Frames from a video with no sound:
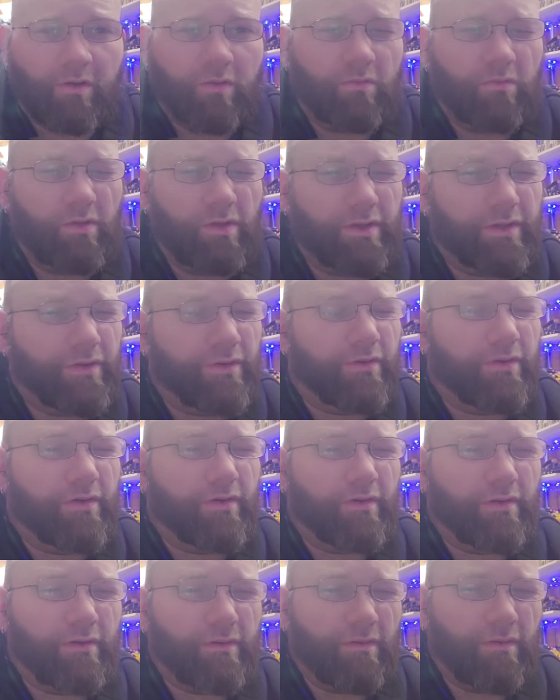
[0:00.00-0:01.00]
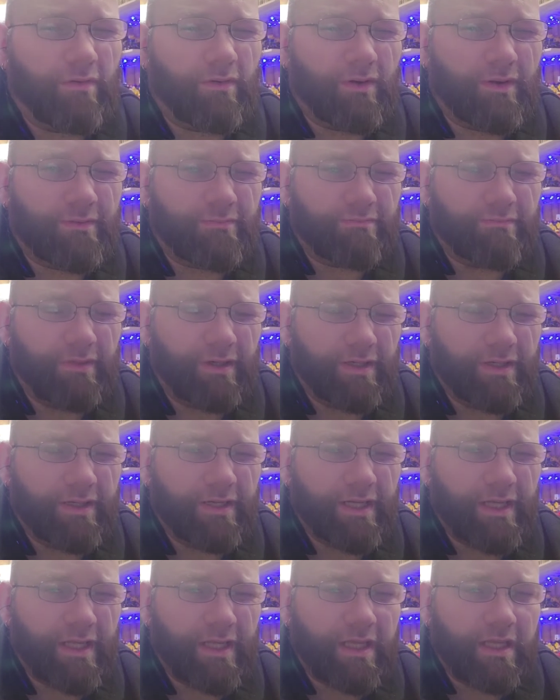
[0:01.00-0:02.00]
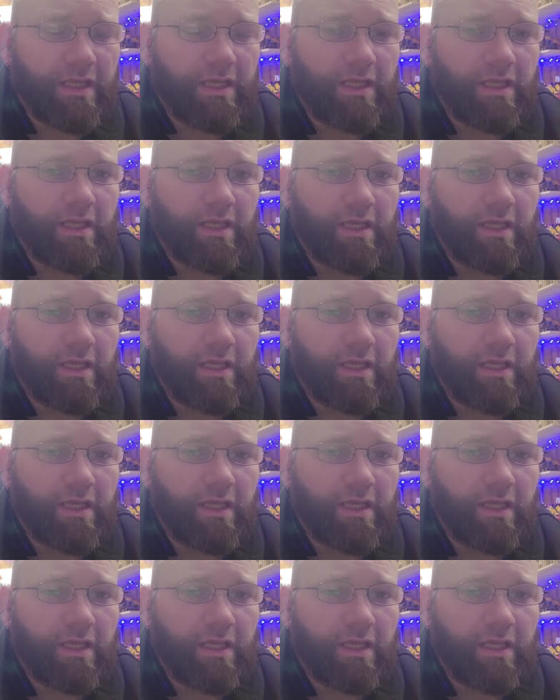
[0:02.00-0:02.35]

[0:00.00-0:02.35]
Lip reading: only on Monday,